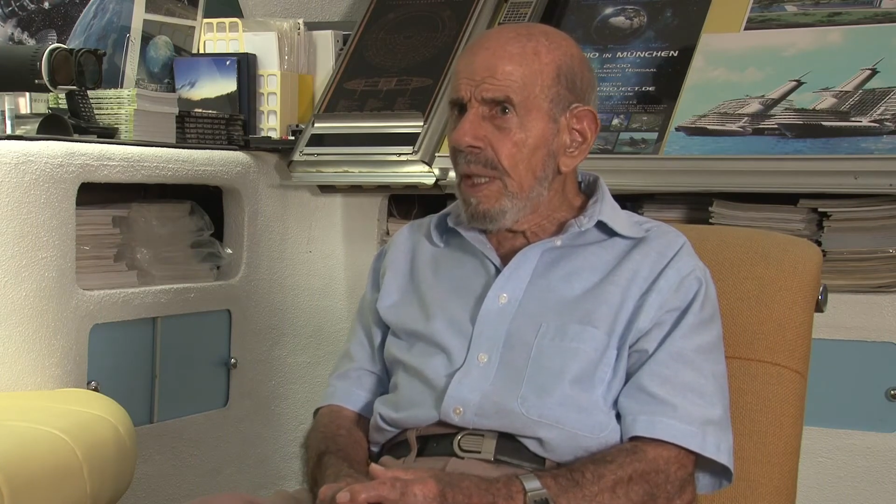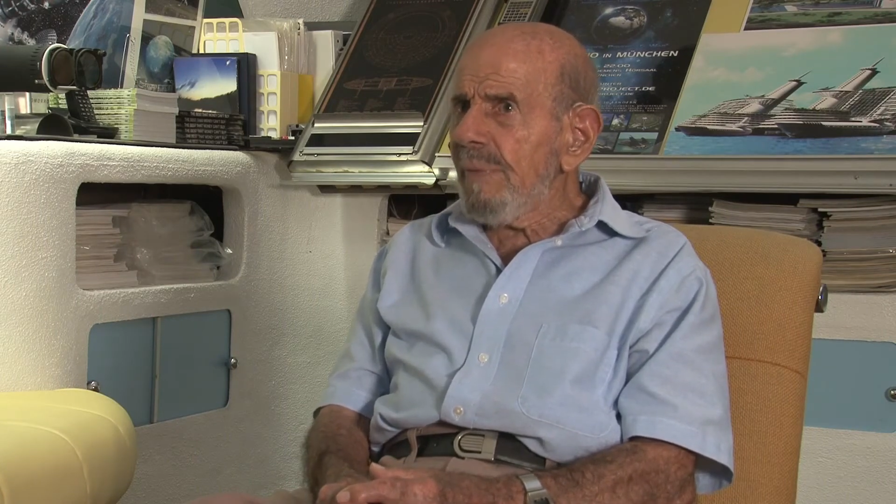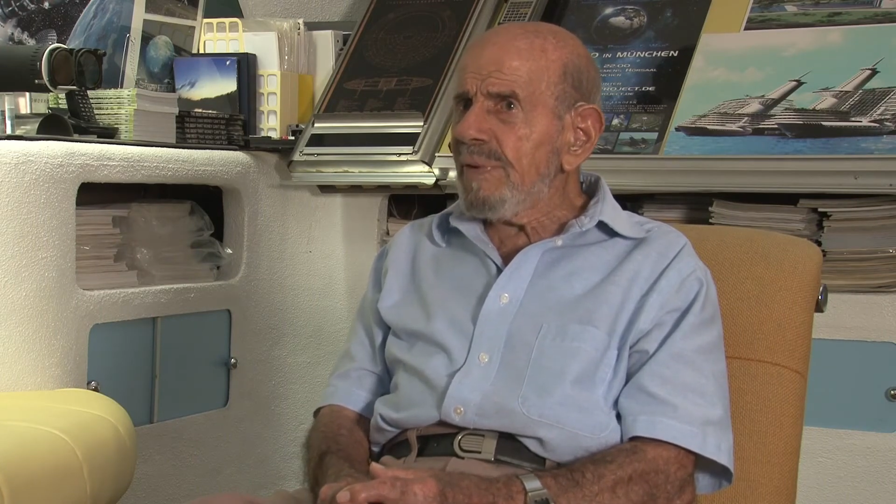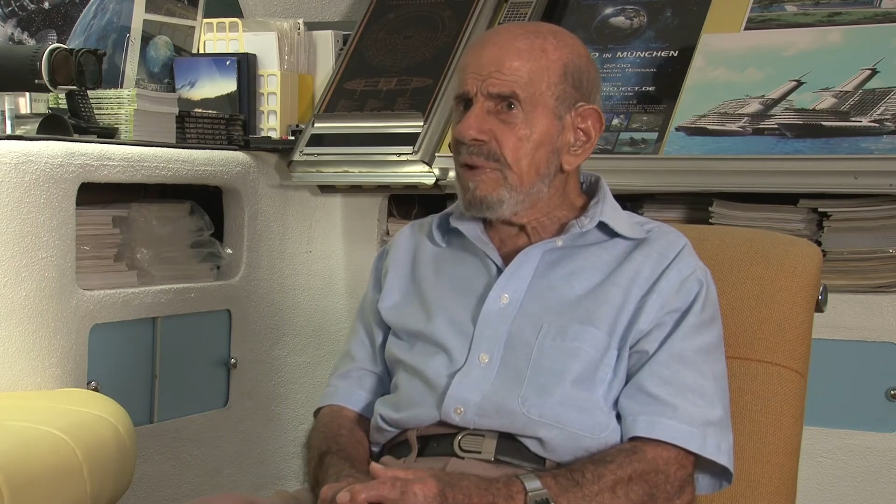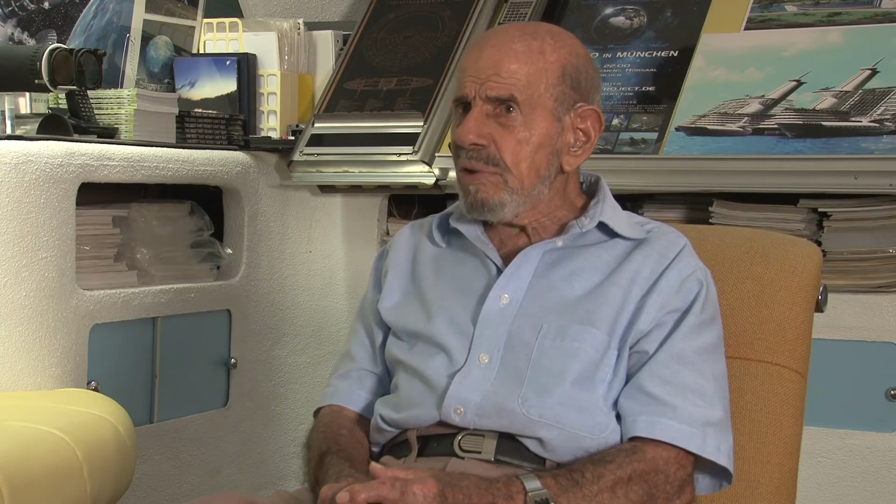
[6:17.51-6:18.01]

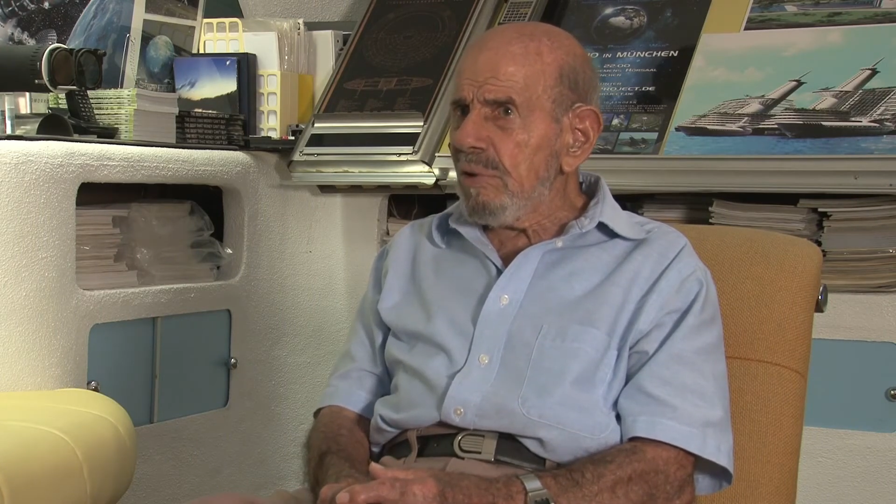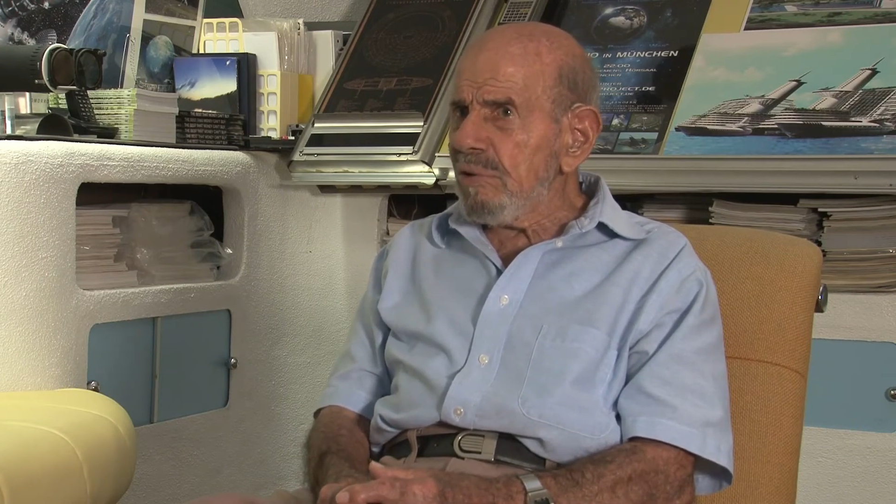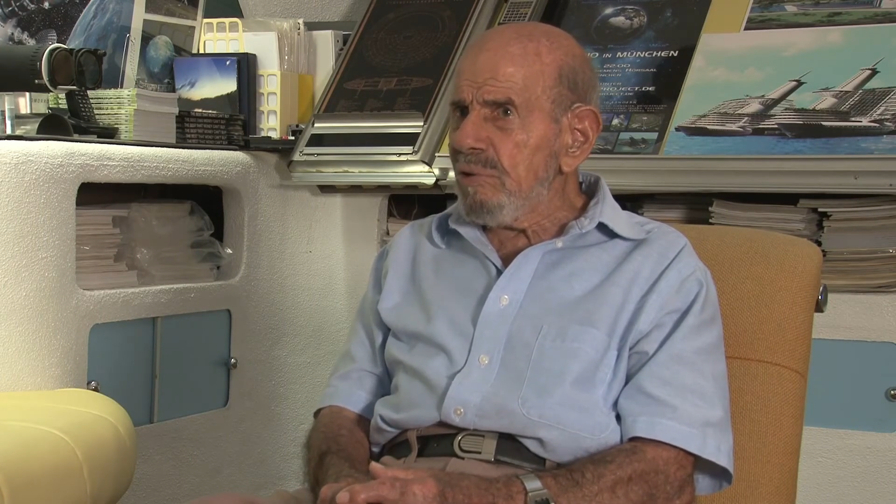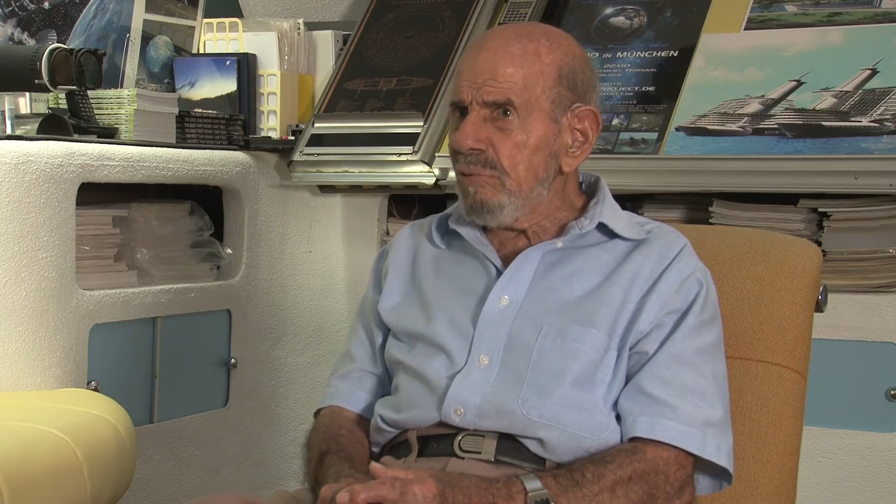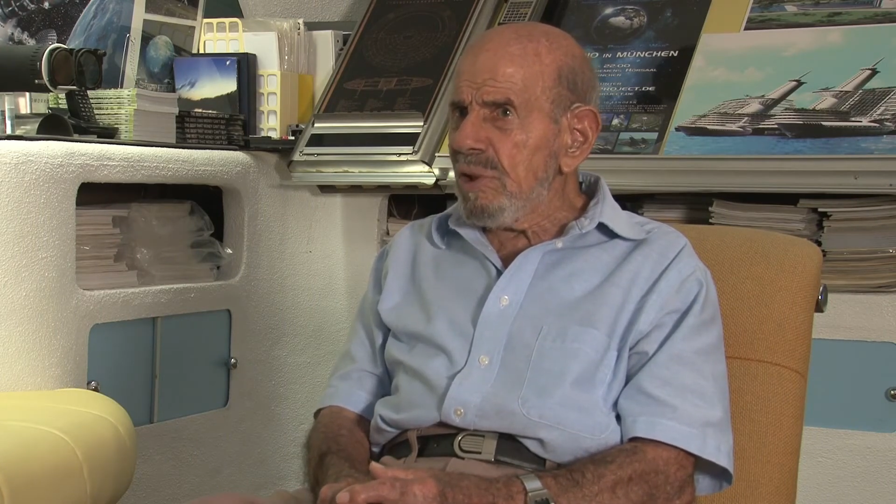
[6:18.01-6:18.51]
if it's
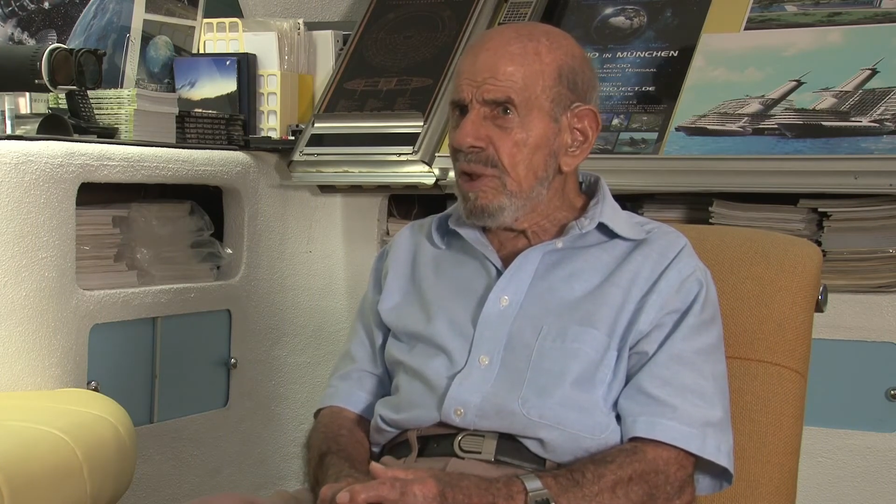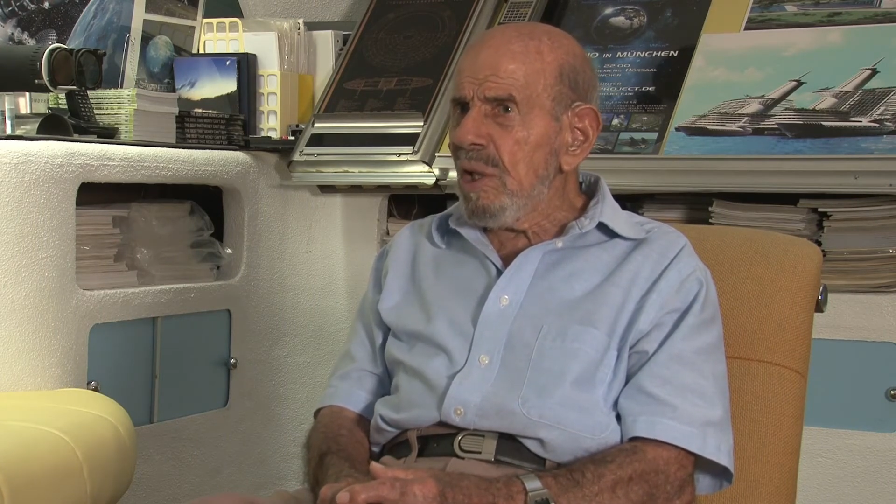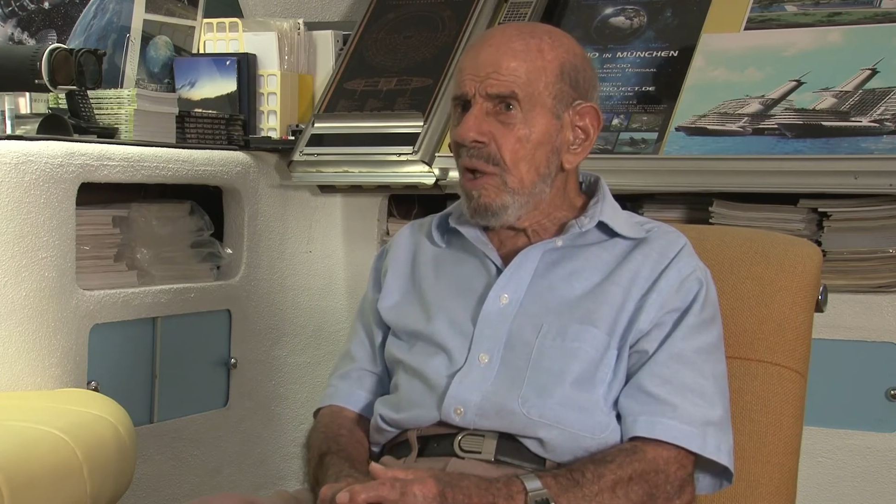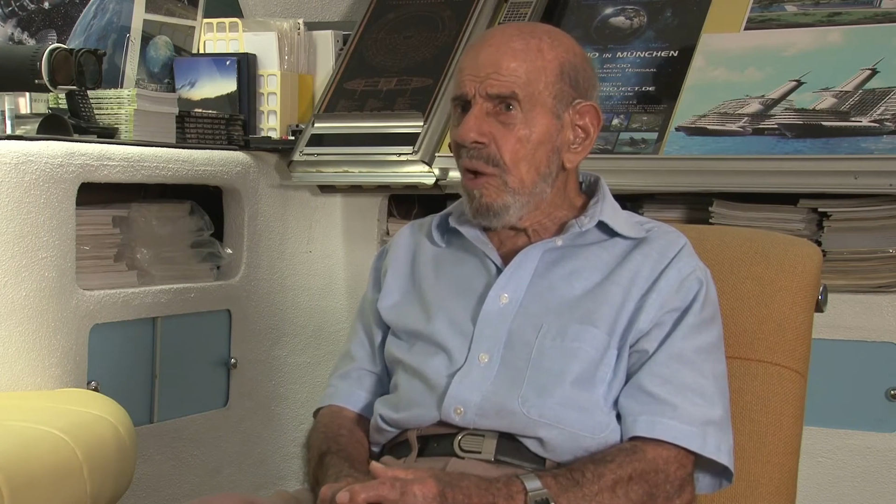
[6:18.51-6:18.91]
surgery